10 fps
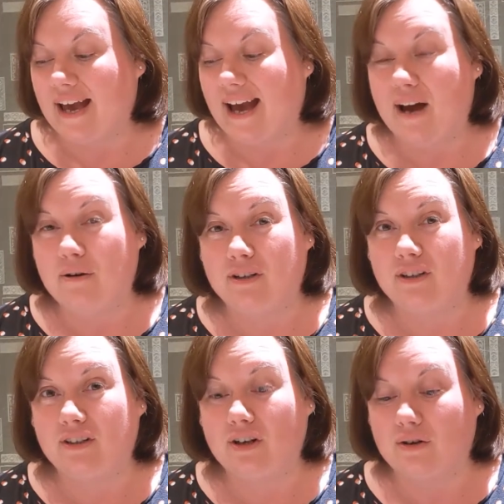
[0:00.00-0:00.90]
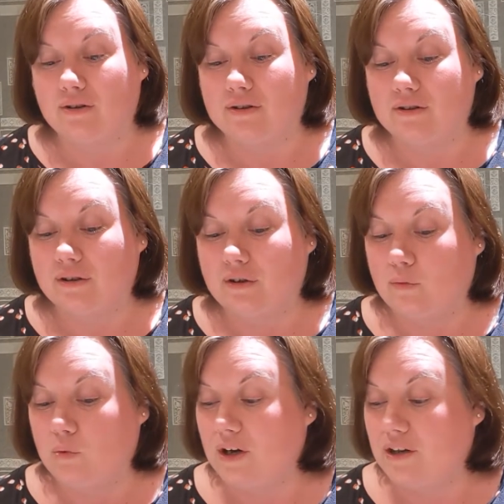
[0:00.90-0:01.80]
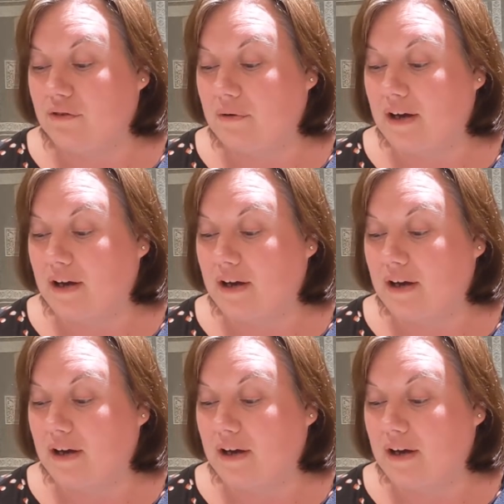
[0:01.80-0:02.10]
How can God work through